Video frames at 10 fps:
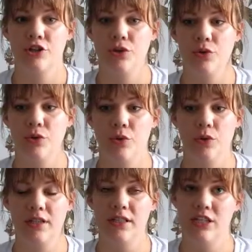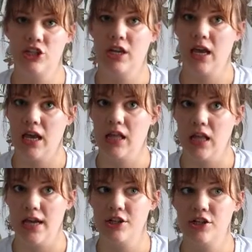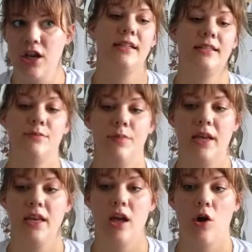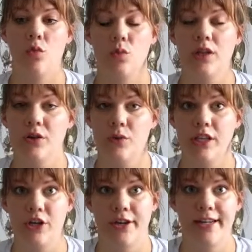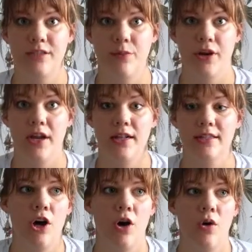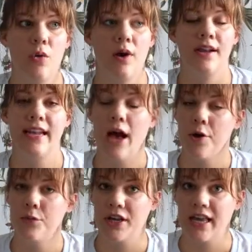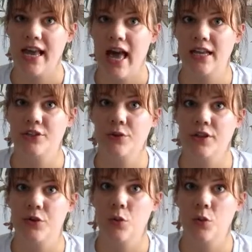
to teaching English. It's been a really, really good experience. So now I'm looking at doing the